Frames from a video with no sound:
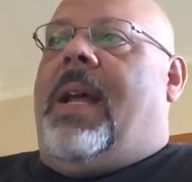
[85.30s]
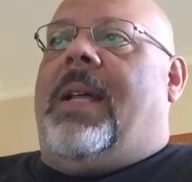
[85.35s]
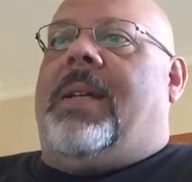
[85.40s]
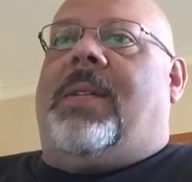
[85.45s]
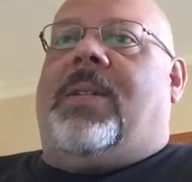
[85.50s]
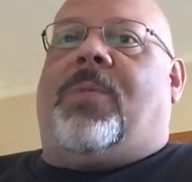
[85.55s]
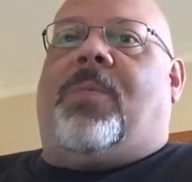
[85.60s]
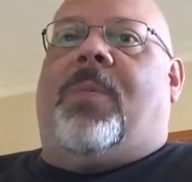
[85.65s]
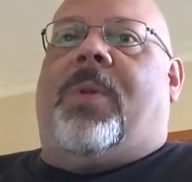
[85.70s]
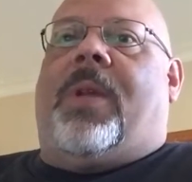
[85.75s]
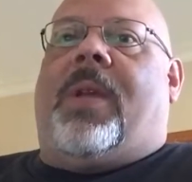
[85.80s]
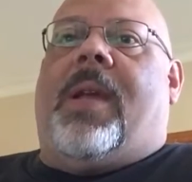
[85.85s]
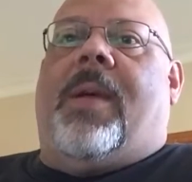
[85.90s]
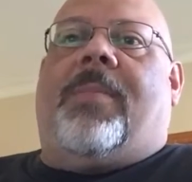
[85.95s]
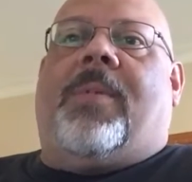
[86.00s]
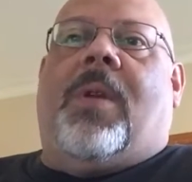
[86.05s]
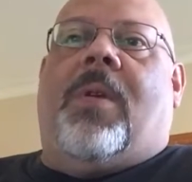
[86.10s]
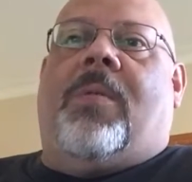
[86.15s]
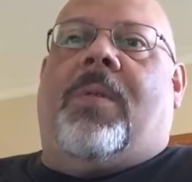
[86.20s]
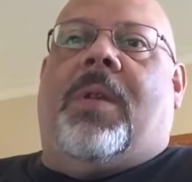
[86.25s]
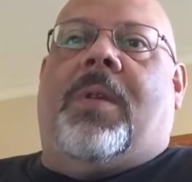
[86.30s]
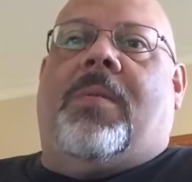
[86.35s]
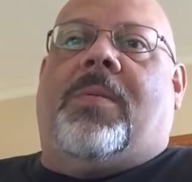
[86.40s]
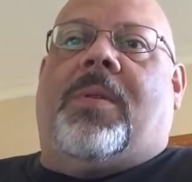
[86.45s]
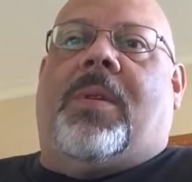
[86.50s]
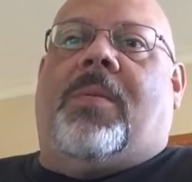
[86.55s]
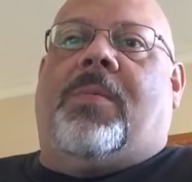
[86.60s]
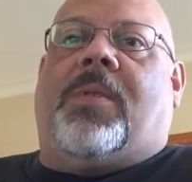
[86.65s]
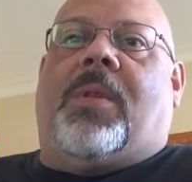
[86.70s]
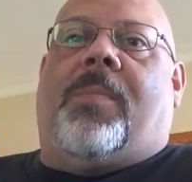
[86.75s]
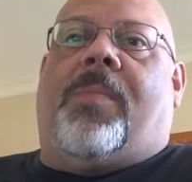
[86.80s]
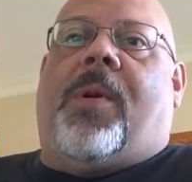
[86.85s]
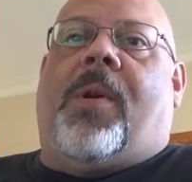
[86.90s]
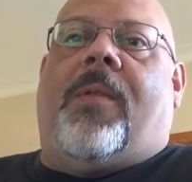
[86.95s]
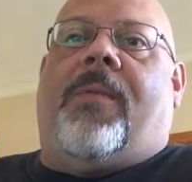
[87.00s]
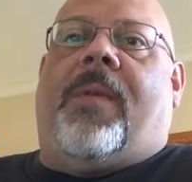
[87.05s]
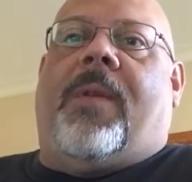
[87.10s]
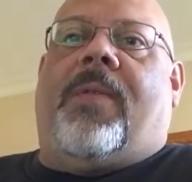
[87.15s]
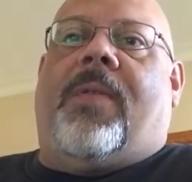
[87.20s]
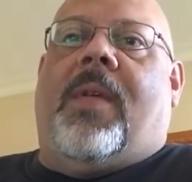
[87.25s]
just would have kept on using it. It was a
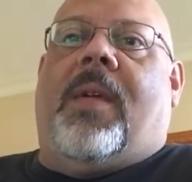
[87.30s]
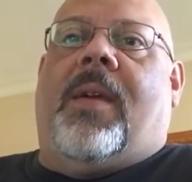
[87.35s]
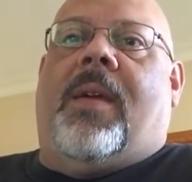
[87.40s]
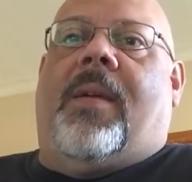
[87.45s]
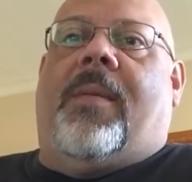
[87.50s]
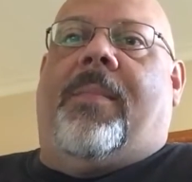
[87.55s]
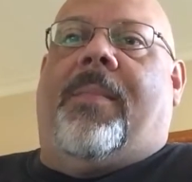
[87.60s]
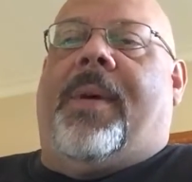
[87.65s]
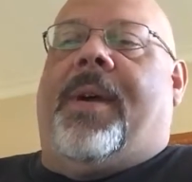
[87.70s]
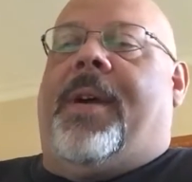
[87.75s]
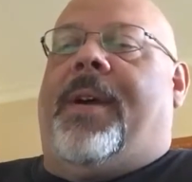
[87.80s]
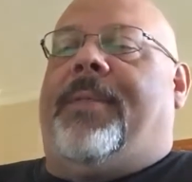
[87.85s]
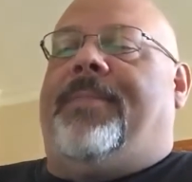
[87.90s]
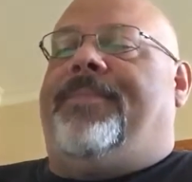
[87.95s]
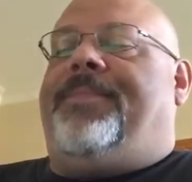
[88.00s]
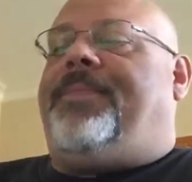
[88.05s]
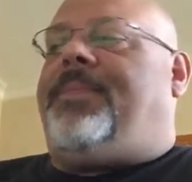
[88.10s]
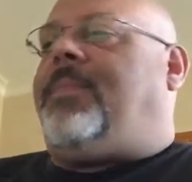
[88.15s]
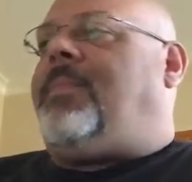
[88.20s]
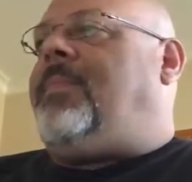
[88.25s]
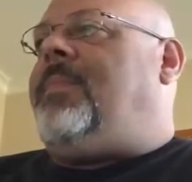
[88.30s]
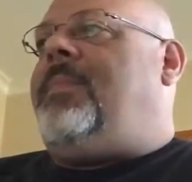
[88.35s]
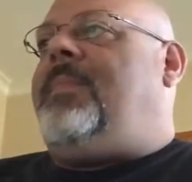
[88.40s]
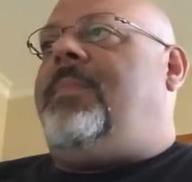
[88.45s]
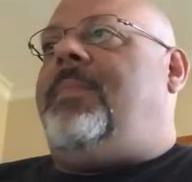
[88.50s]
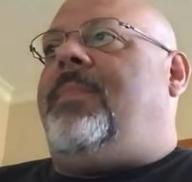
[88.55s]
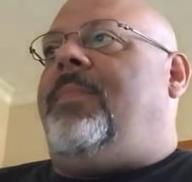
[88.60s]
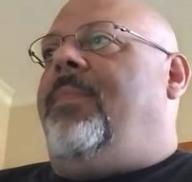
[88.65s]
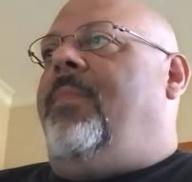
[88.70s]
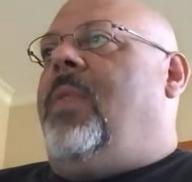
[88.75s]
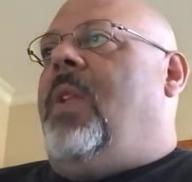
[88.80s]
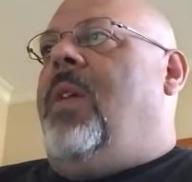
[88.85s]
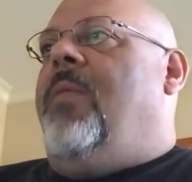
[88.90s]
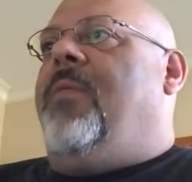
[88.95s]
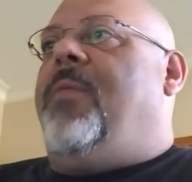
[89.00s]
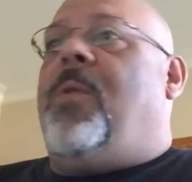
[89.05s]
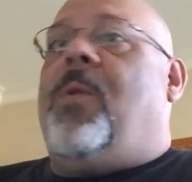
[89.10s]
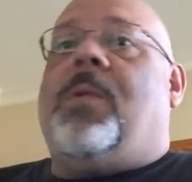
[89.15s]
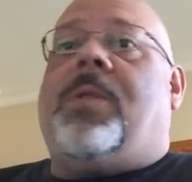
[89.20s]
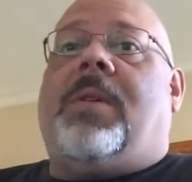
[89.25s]
perfect thing, but
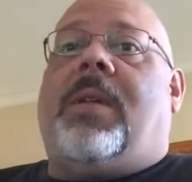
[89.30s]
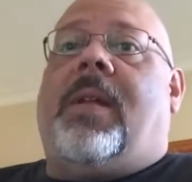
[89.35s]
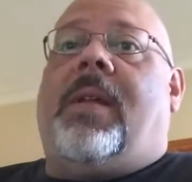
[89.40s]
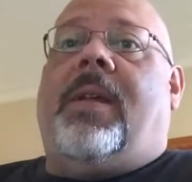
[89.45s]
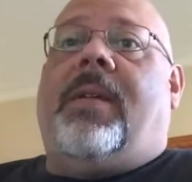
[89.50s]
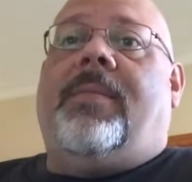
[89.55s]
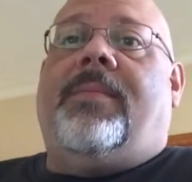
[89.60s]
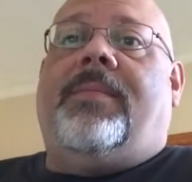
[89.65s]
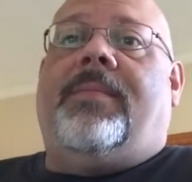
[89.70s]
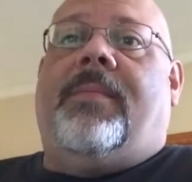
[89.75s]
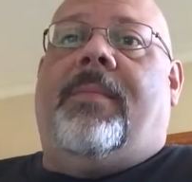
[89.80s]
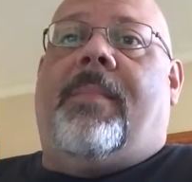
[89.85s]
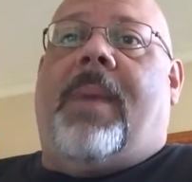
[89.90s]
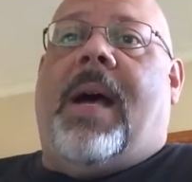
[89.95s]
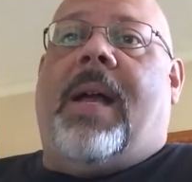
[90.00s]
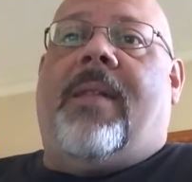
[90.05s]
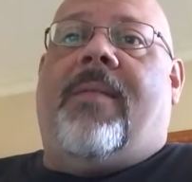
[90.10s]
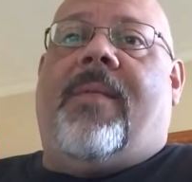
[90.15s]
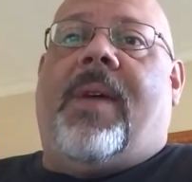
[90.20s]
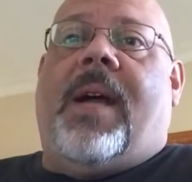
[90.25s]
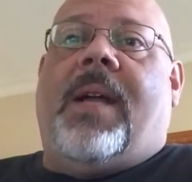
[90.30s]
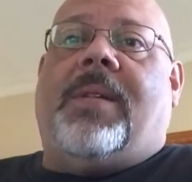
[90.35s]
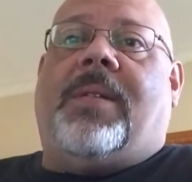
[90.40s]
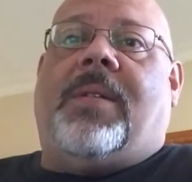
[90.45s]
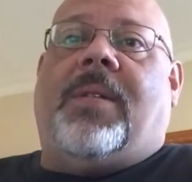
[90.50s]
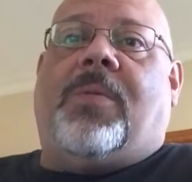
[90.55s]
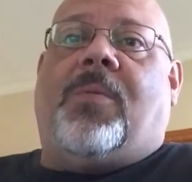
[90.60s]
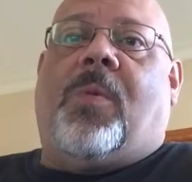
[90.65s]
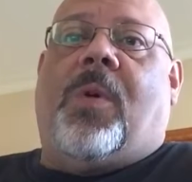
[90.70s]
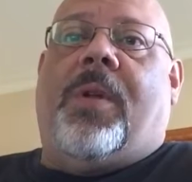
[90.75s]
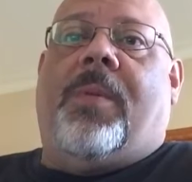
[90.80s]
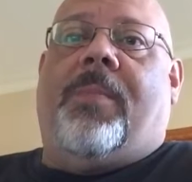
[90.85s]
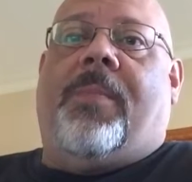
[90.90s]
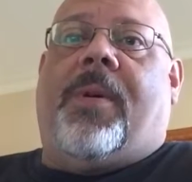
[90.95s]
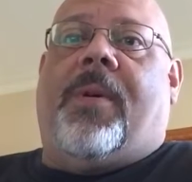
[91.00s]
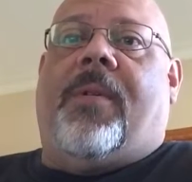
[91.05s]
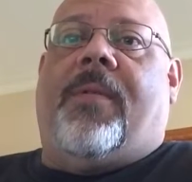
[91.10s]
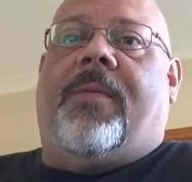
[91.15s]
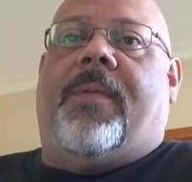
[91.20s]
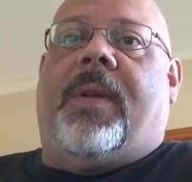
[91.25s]
unfortunately, my device just wasn't
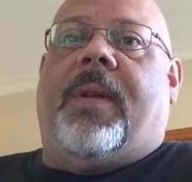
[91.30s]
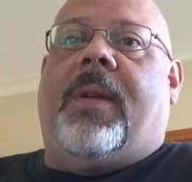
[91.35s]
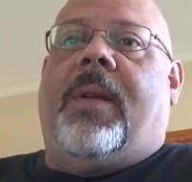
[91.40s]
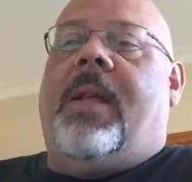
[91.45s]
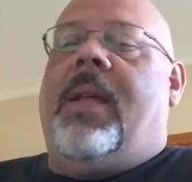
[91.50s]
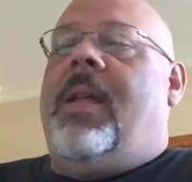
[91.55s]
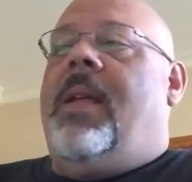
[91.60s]
perfect.